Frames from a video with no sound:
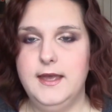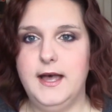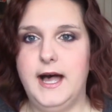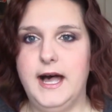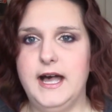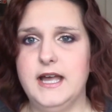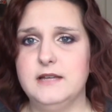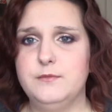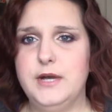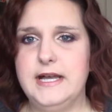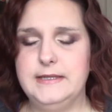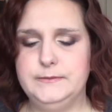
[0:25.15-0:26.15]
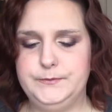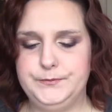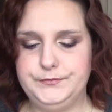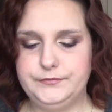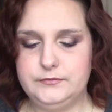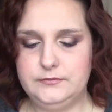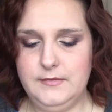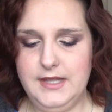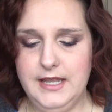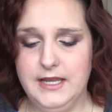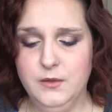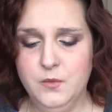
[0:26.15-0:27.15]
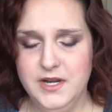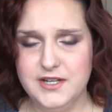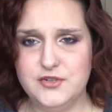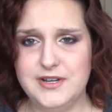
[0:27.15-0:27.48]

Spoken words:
But I didn't want to